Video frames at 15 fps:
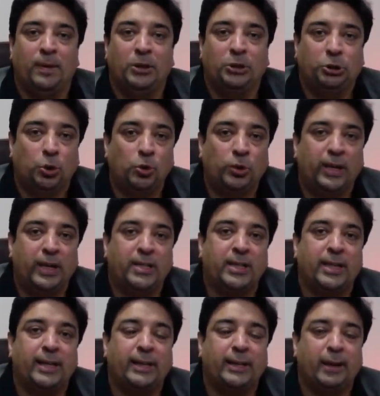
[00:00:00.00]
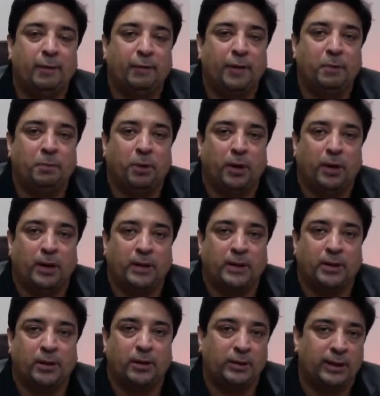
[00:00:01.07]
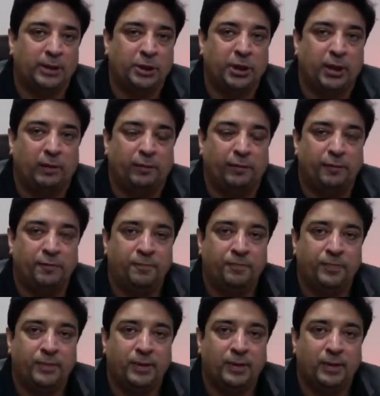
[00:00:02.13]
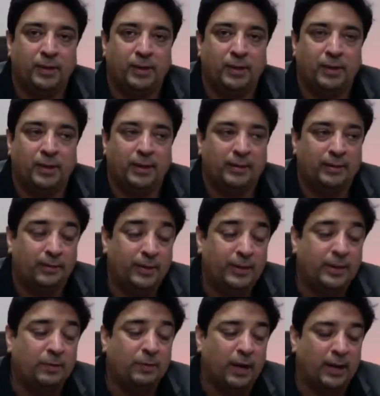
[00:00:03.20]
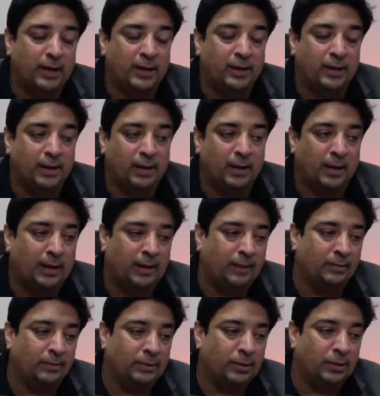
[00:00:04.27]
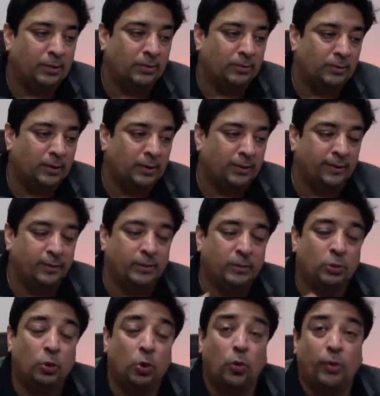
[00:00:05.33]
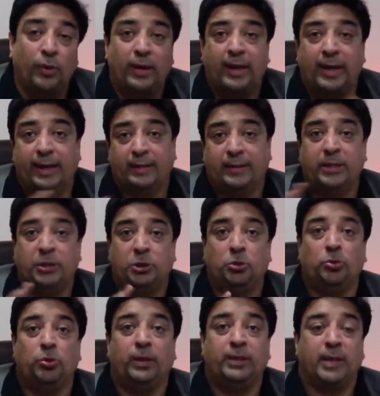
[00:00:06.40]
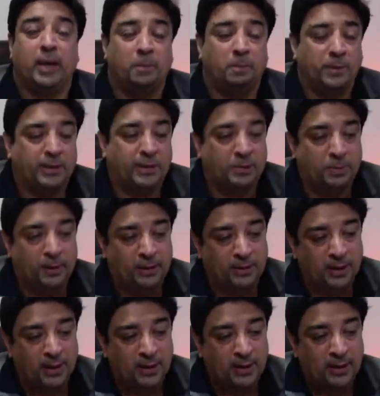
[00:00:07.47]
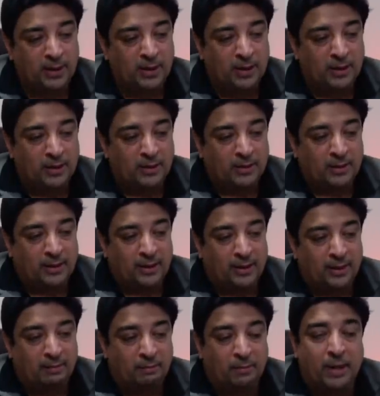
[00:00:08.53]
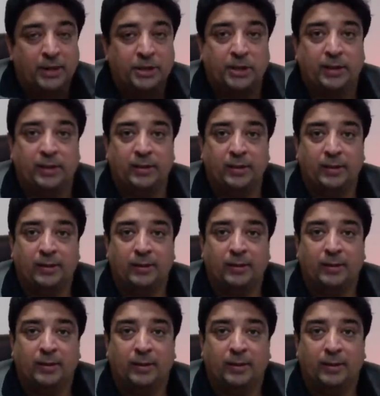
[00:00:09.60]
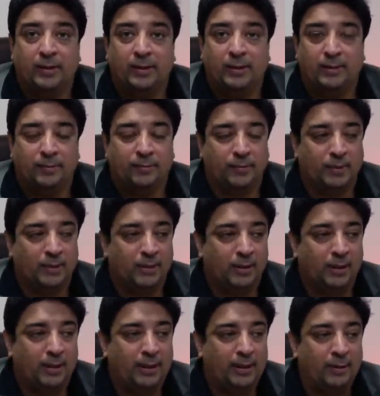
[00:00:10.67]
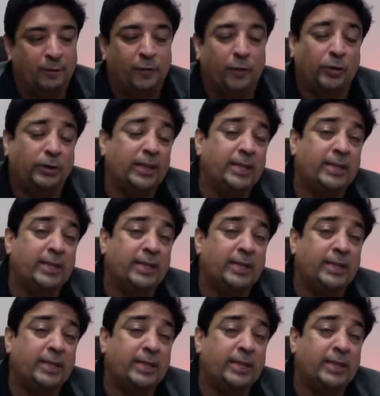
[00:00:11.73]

showcasing different products on their shelf. And the reason why I correlate these two examples is because imagine in a 40